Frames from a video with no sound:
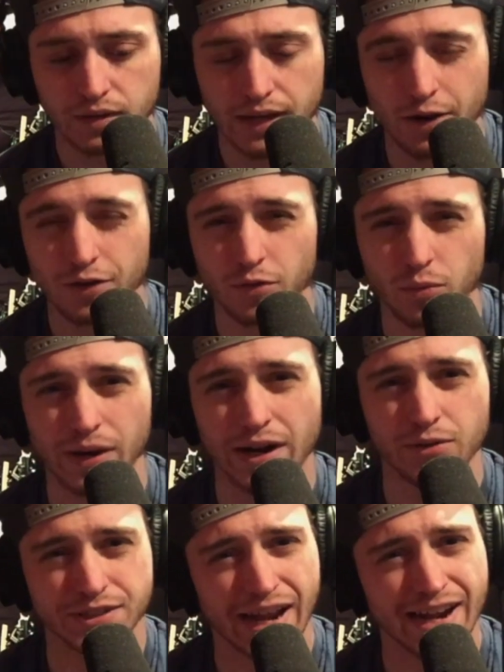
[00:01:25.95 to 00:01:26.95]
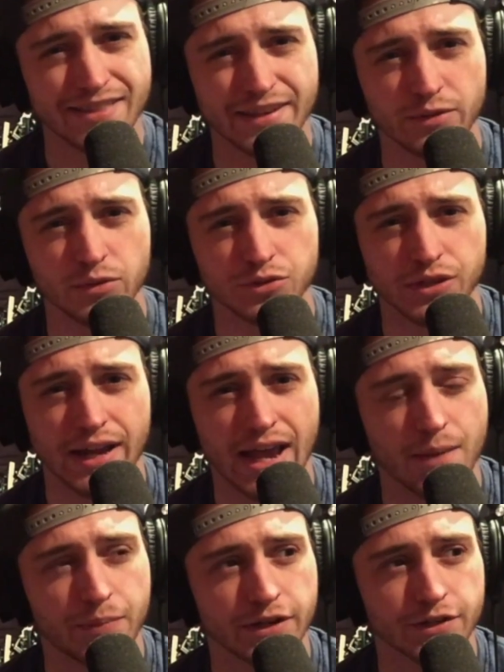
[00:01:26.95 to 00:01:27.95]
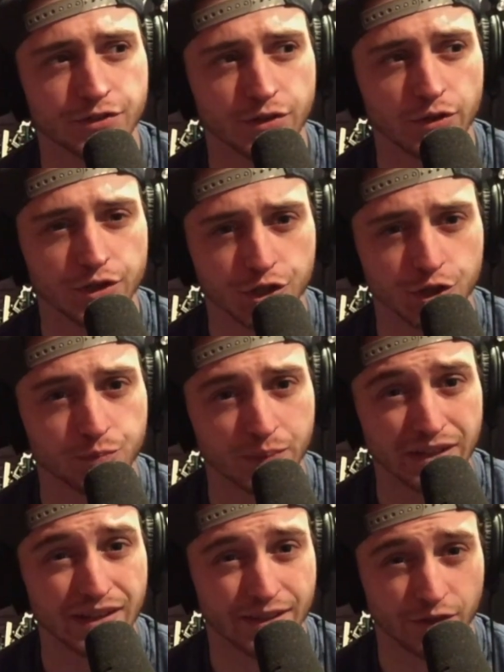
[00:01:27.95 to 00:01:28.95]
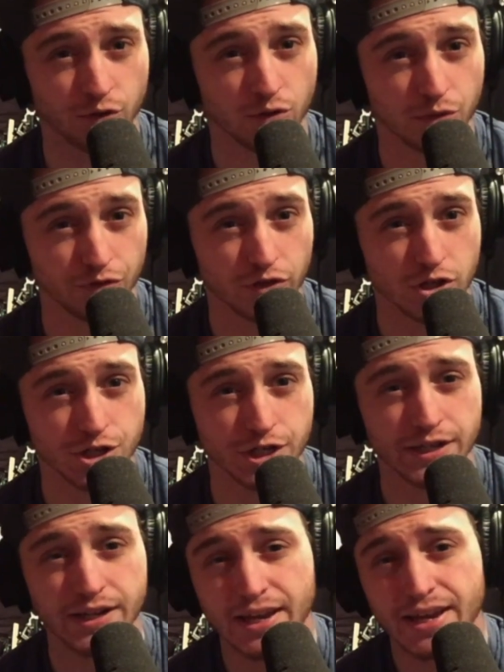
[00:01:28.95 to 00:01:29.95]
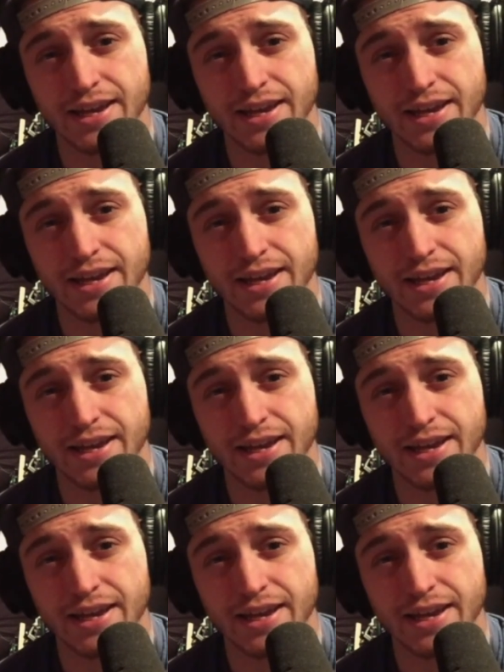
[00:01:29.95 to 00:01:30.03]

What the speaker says: However, what I was kind of thinking what was going to happen is it would just be like the normal version,